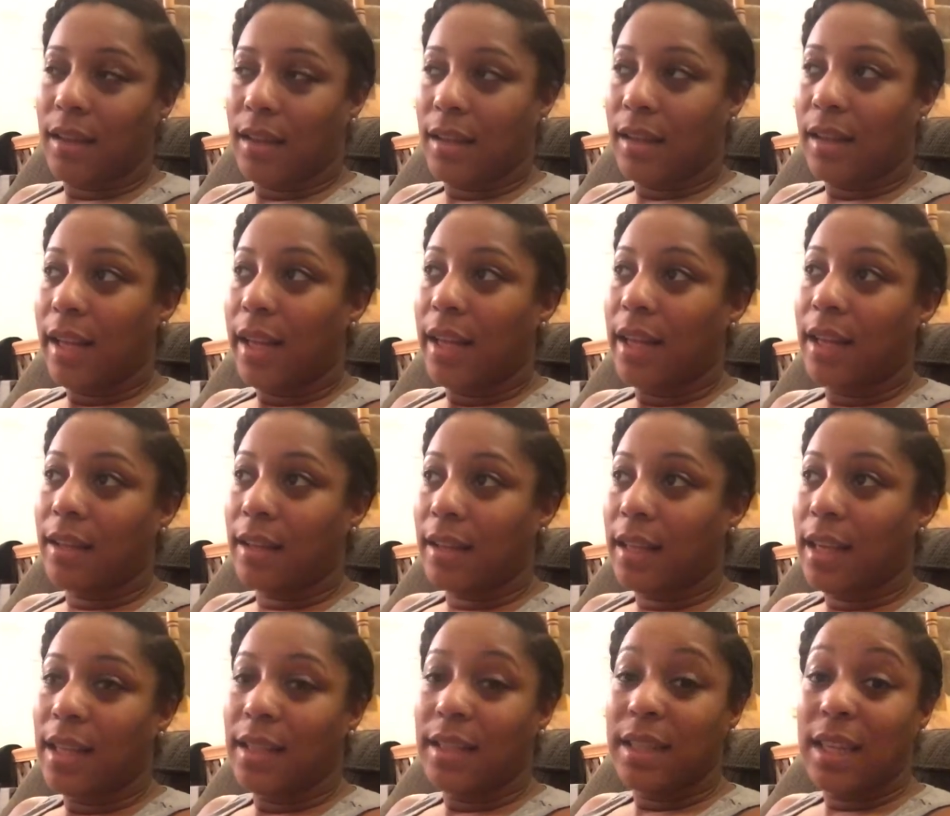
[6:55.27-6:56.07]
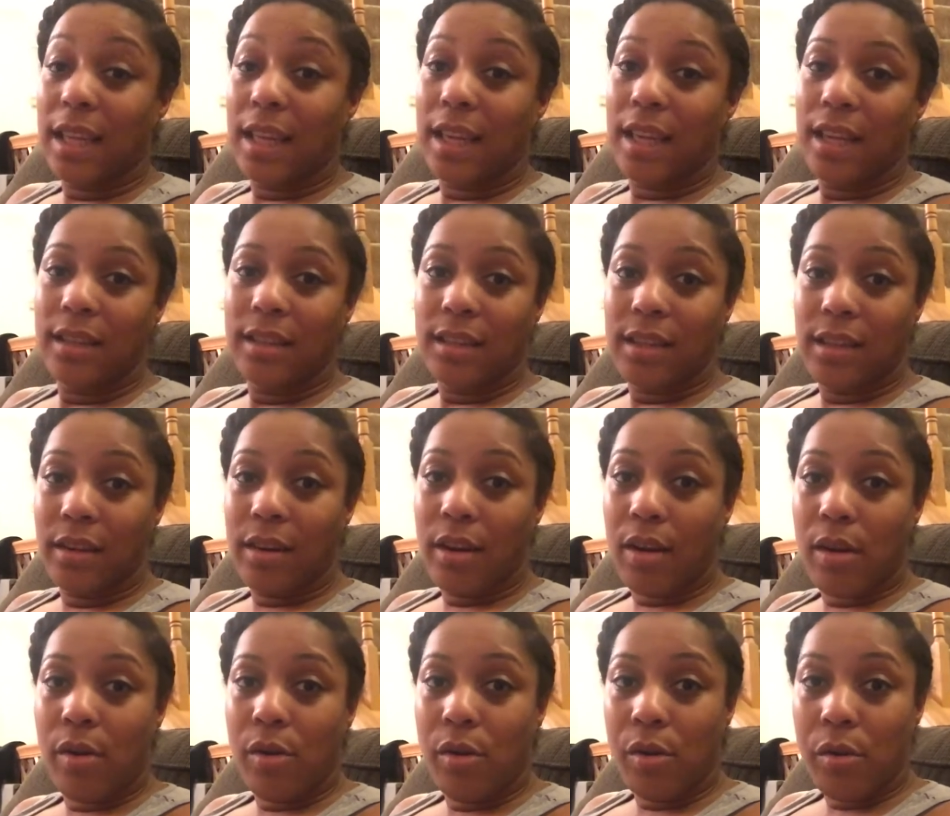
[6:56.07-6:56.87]
click a link to get to
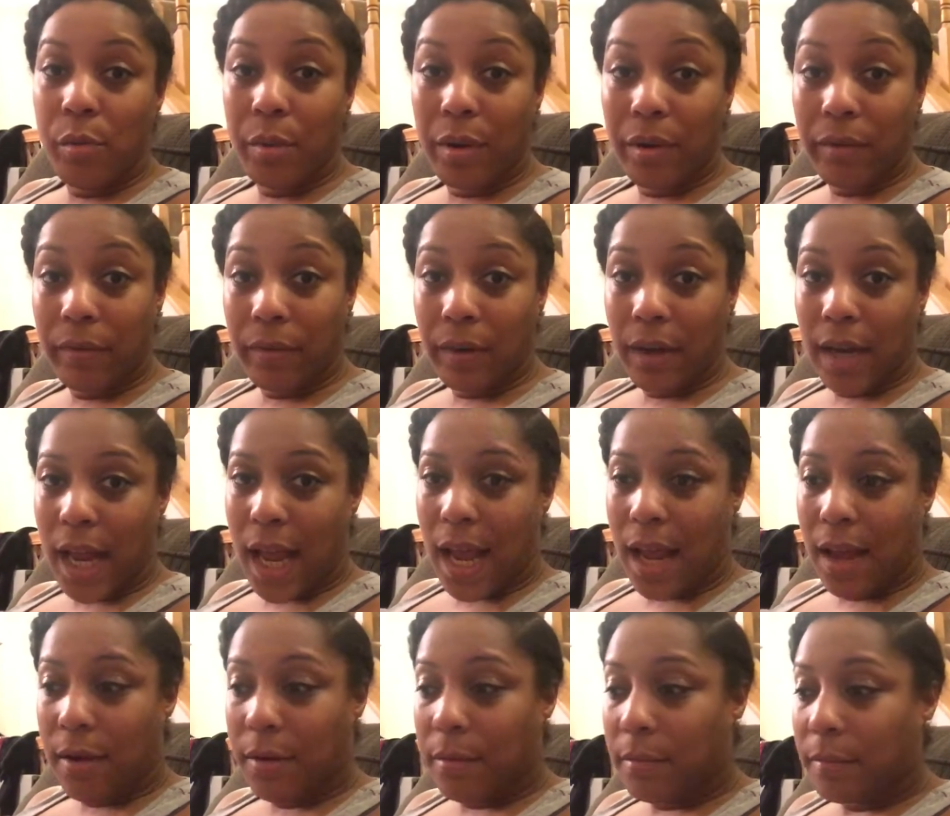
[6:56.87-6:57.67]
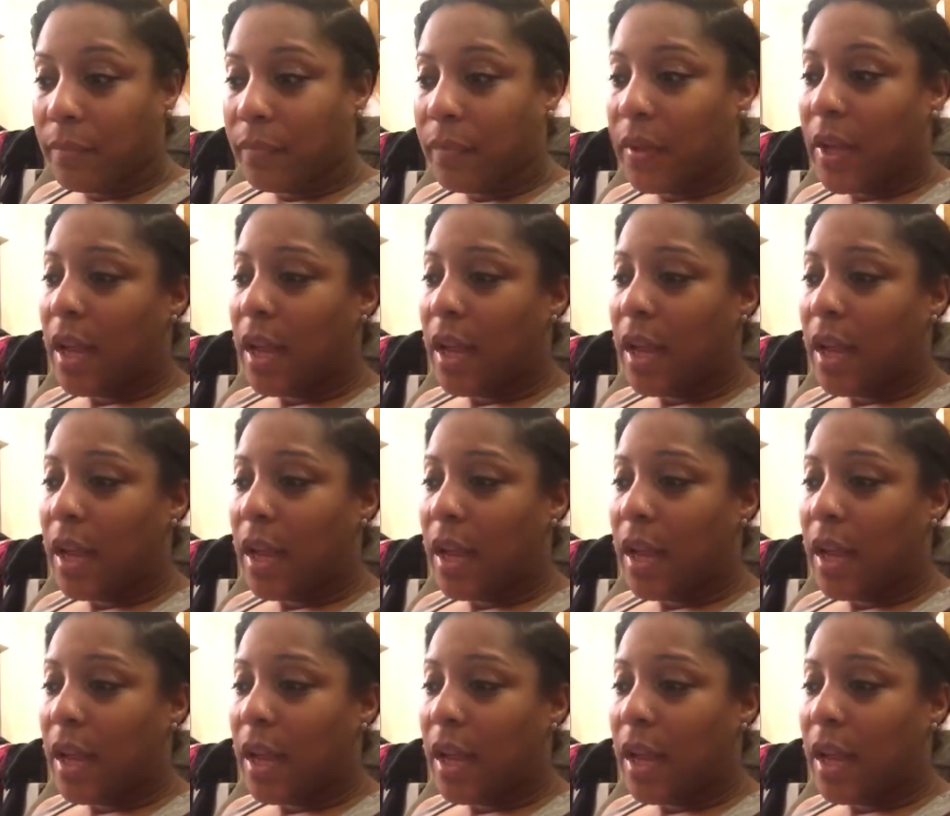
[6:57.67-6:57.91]
your old one for now